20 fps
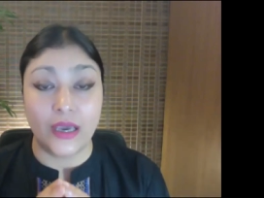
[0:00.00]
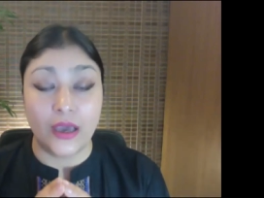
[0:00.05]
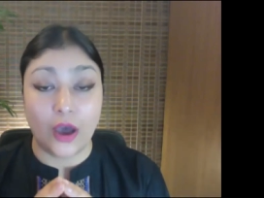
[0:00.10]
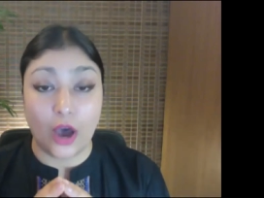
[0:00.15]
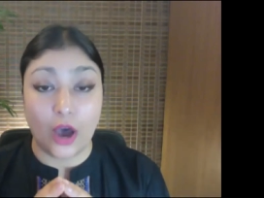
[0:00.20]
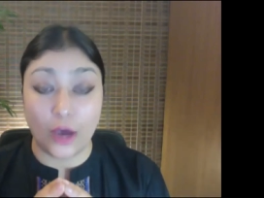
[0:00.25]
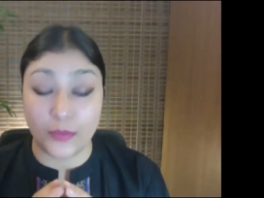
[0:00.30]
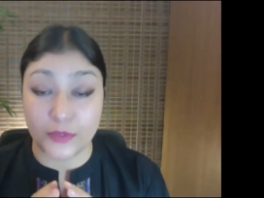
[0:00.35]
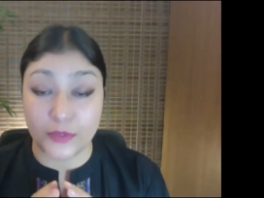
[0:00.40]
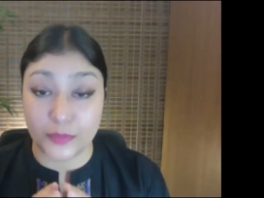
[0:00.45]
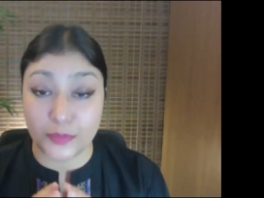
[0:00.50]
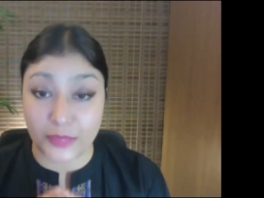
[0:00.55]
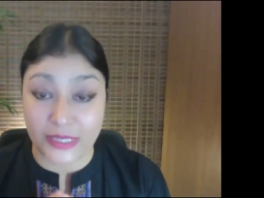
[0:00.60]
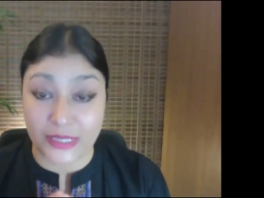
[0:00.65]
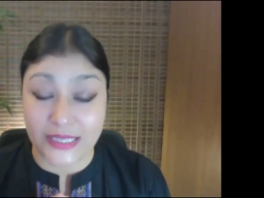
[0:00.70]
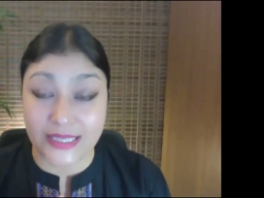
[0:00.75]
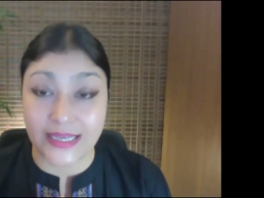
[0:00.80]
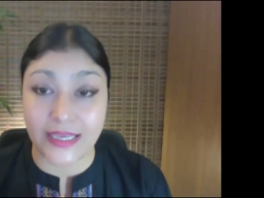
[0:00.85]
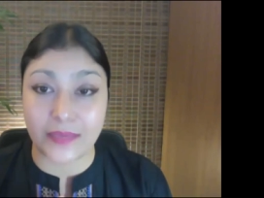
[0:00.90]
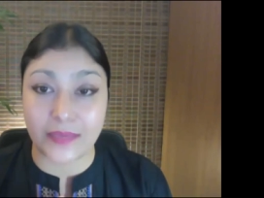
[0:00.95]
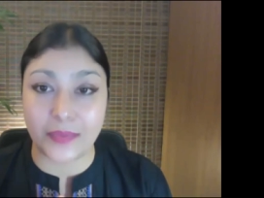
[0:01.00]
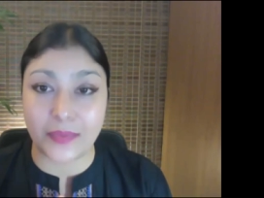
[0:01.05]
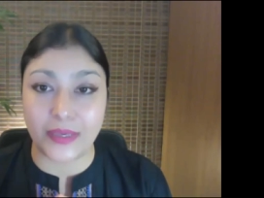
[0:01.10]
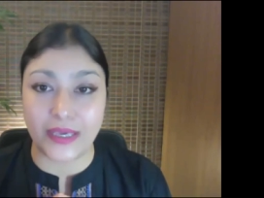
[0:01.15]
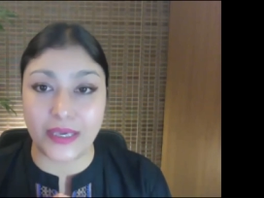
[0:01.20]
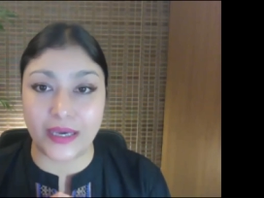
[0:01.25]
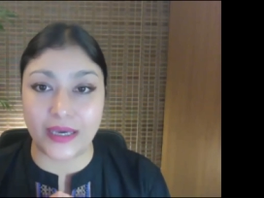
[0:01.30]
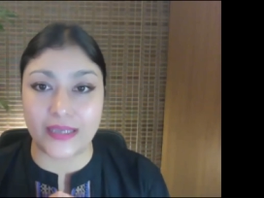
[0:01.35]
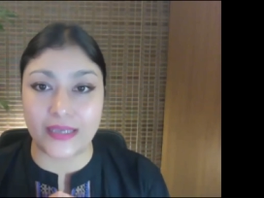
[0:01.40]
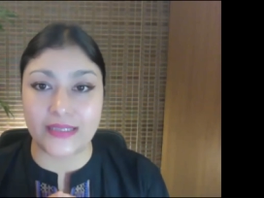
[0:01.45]
optimistic,
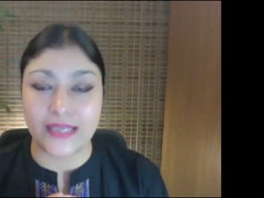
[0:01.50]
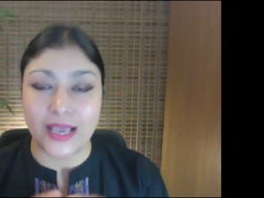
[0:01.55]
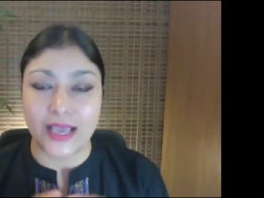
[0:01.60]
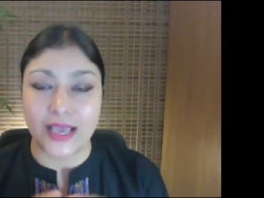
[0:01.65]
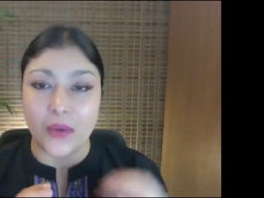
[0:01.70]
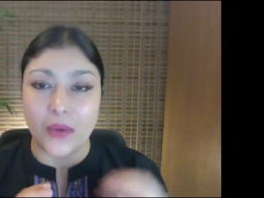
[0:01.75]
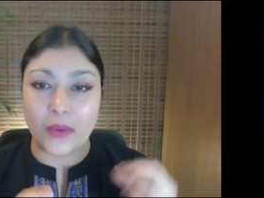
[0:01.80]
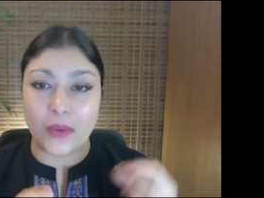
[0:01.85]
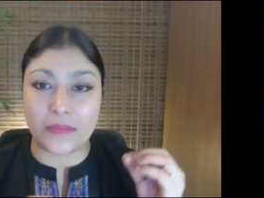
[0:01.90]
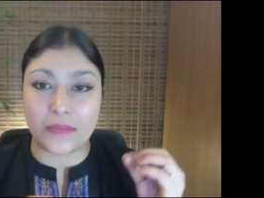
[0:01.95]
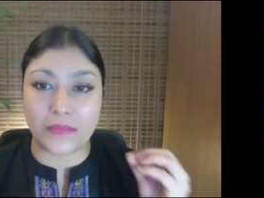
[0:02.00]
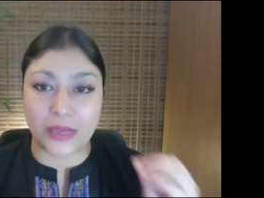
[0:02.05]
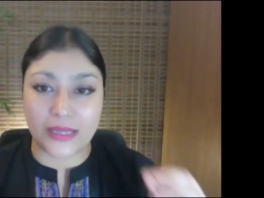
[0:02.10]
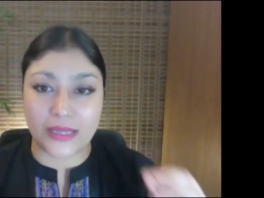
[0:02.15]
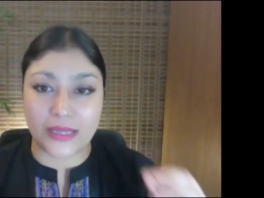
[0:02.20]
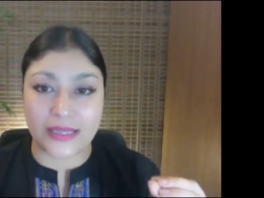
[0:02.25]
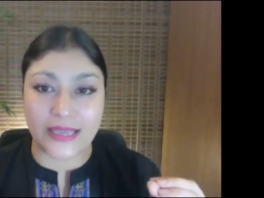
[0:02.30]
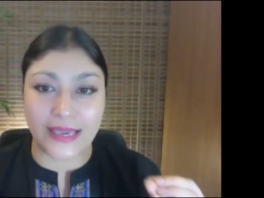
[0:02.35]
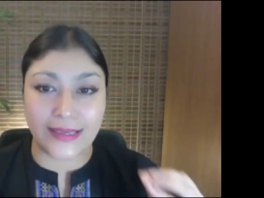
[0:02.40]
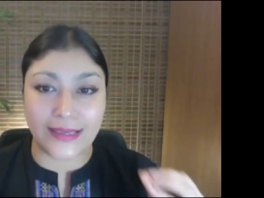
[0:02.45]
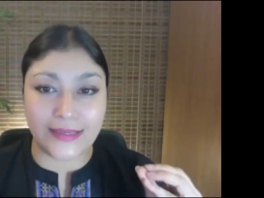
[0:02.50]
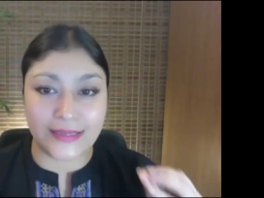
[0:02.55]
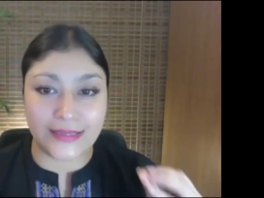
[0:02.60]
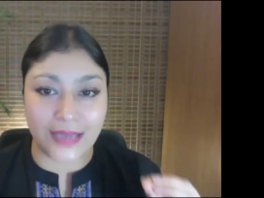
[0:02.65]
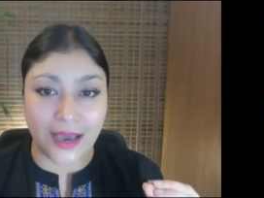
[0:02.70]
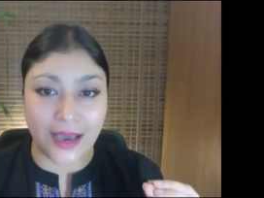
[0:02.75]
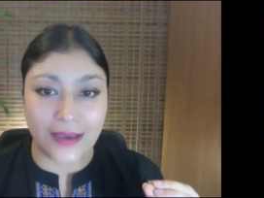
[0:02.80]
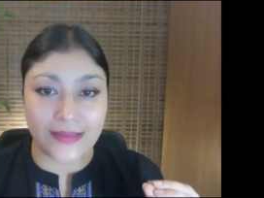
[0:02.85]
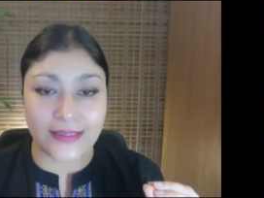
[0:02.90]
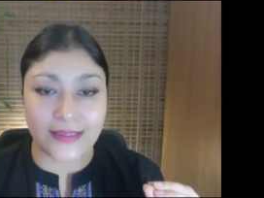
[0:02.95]
because when mundane
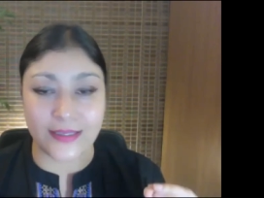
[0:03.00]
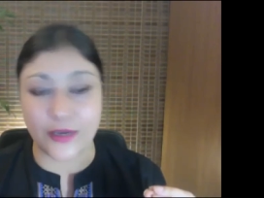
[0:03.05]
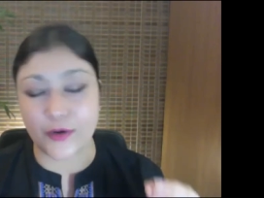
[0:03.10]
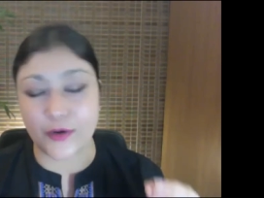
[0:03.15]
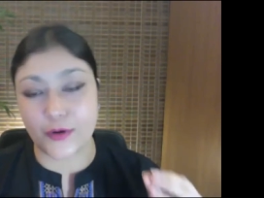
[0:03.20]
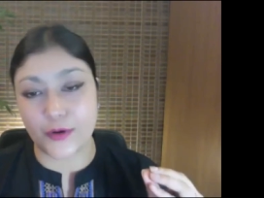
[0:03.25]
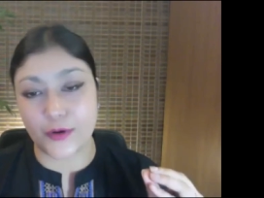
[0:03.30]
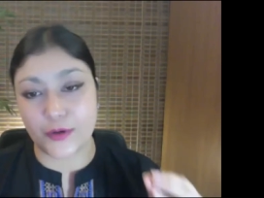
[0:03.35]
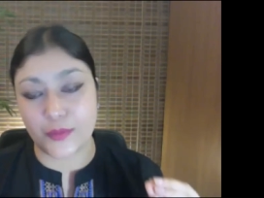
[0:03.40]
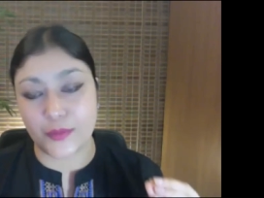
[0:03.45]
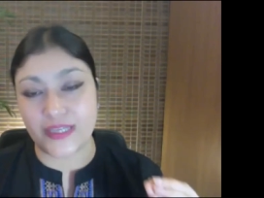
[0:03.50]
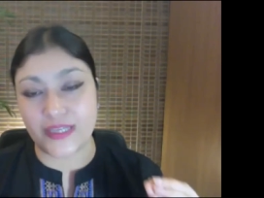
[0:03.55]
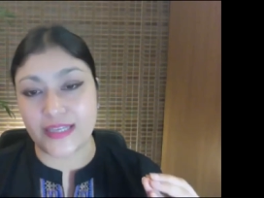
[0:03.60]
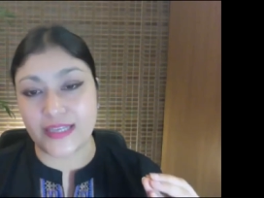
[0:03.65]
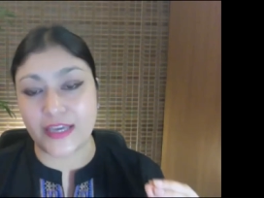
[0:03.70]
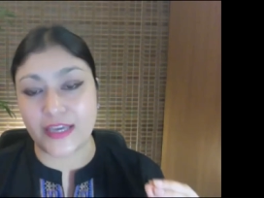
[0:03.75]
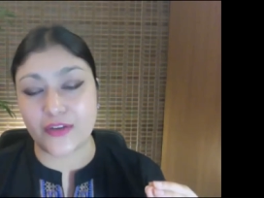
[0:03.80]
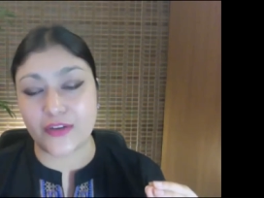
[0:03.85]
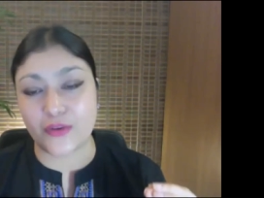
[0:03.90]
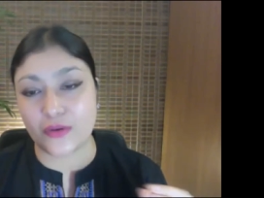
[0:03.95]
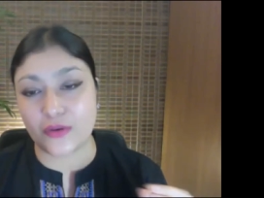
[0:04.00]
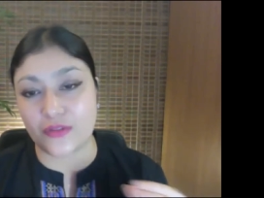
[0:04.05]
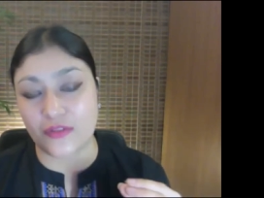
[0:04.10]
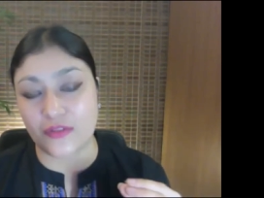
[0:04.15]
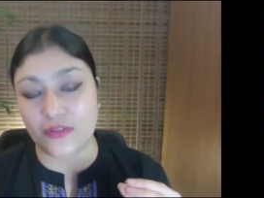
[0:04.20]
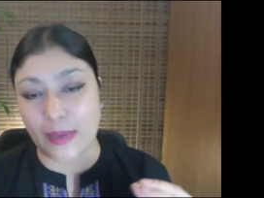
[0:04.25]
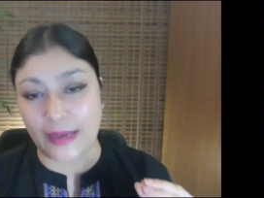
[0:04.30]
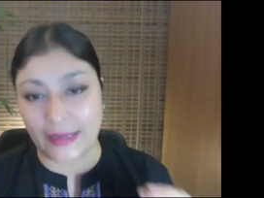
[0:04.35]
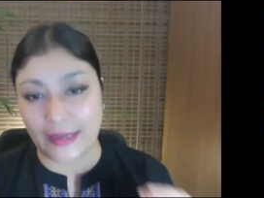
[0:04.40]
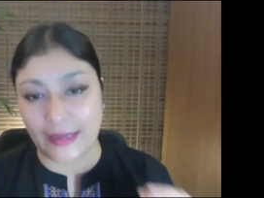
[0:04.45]
tasks are going to be taken over
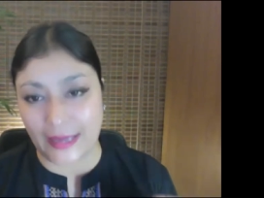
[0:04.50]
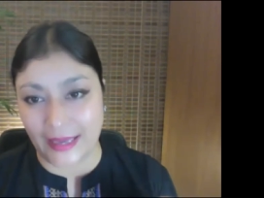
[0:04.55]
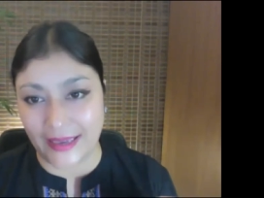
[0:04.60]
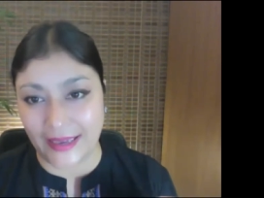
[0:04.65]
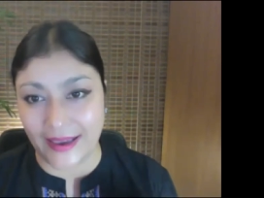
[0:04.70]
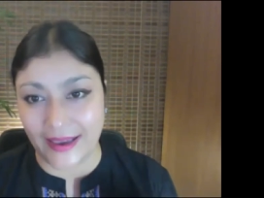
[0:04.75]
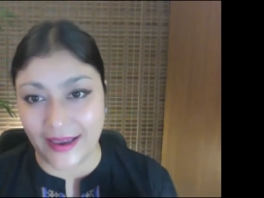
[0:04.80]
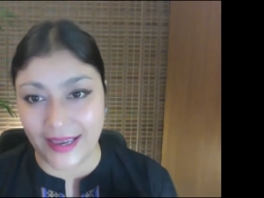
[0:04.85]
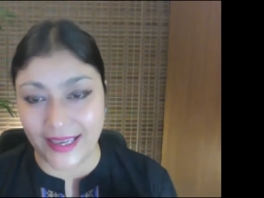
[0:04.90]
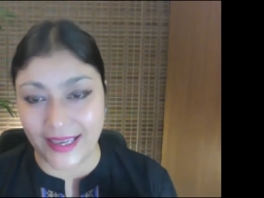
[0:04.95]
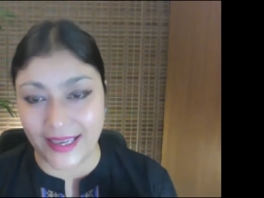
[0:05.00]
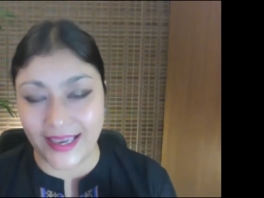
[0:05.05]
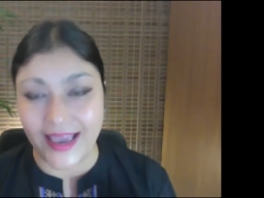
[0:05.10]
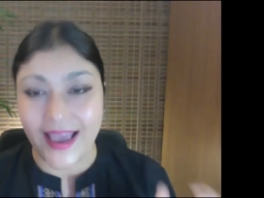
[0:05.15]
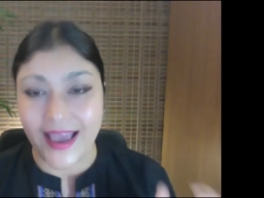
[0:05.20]
by AI,